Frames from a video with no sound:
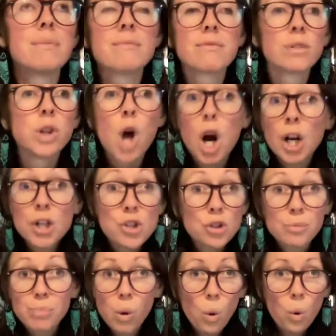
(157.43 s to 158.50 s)

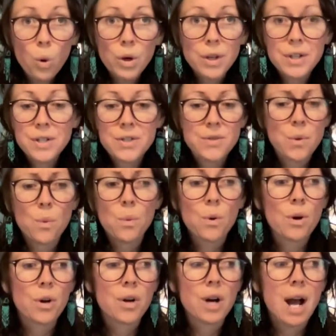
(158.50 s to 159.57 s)
larger pores
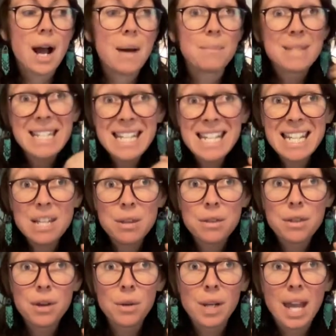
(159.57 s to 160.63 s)
or
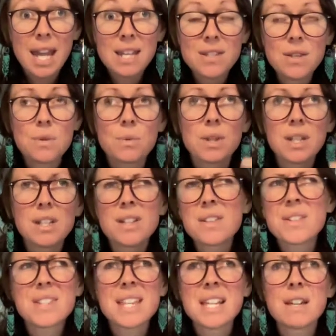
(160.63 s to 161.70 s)
teeth, okay? So
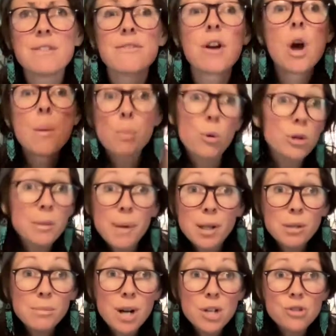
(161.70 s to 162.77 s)
gills, think of
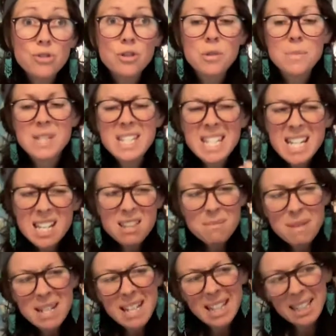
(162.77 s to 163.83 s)
portobello mushrooms, teeth
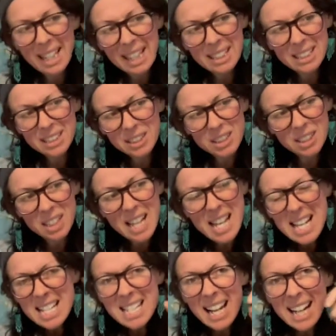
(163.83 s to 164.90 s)
meaning like little
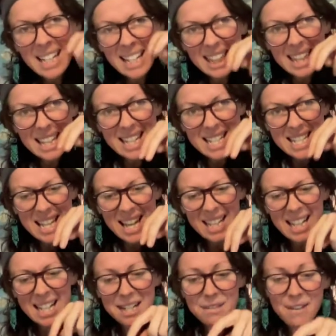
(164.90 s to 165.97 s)
tiny things
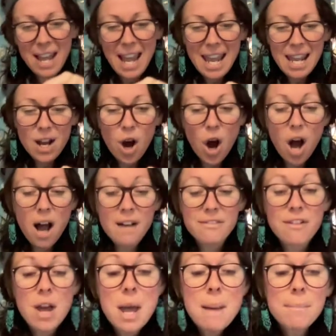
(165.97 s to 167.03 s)
that kind of hang
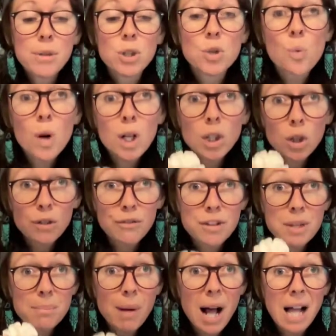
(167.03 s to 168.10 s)
off, but you want to look for
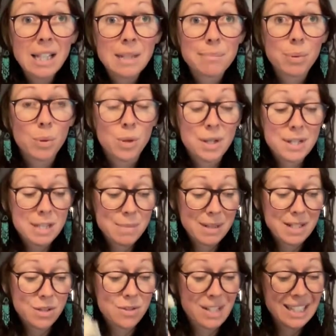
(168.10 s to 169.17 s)
the polypores
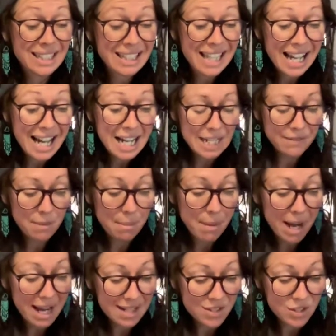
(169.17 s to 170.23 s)
because there's a lot of
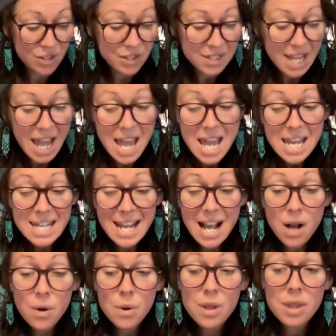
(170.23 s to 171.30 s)
imposters.
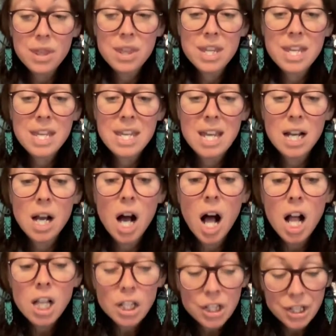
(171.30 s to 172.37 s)
Now, the
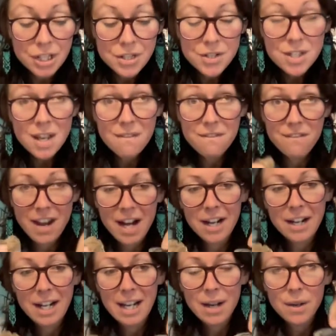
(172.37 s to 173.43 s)
colors
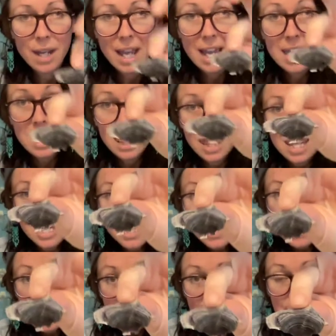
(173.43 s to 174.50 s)
vary, okay?
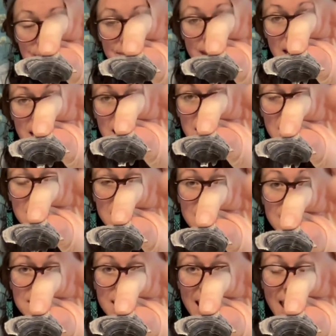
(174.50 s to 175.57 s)
This
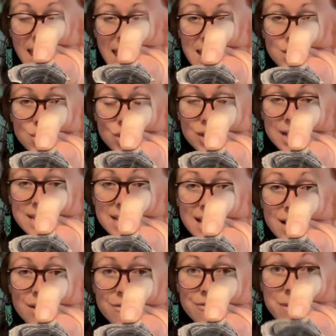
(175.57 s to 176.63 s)
is a turkey
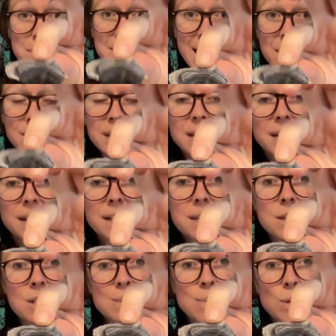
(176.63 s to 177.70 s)
tail from down here in
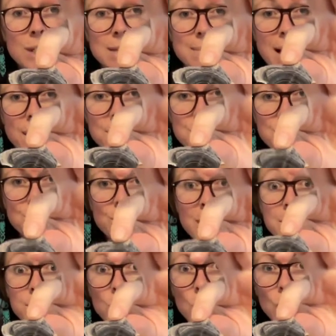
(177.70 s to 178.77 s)
the Smoky Mountains where
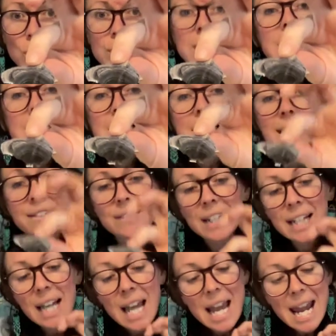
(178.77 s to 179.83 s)
I'm currently
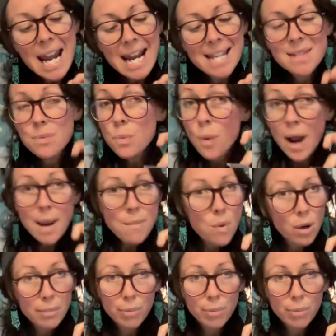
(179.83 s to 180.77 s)
living. It's way more